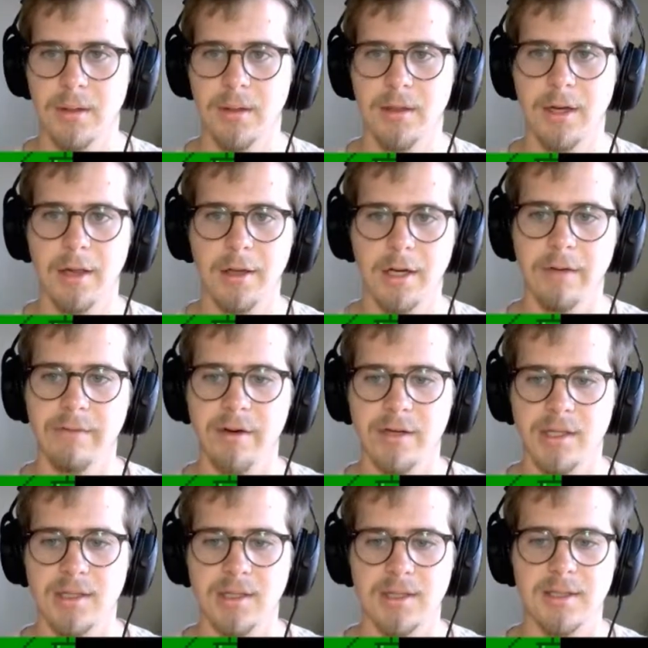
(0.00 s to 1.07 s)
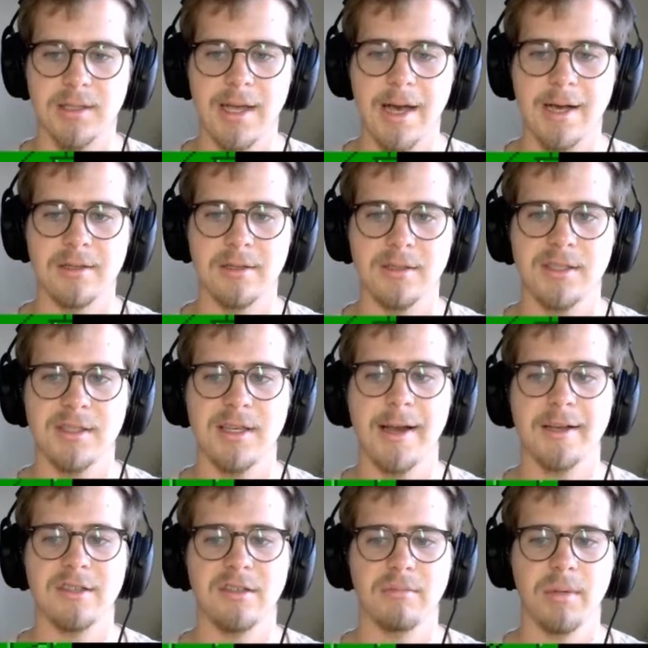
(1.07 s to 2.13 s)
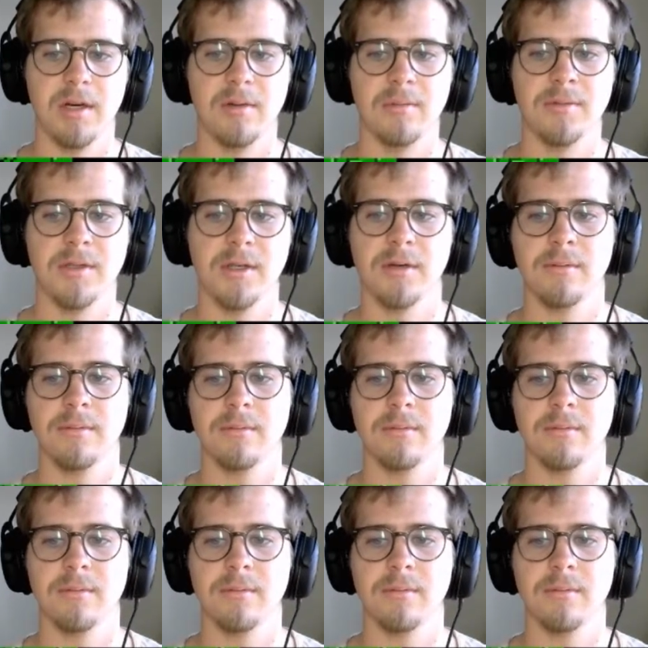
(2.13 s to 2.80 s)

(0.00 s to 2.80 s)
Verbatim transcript: Yeah, they're giving us stacks on stacks of bombs here.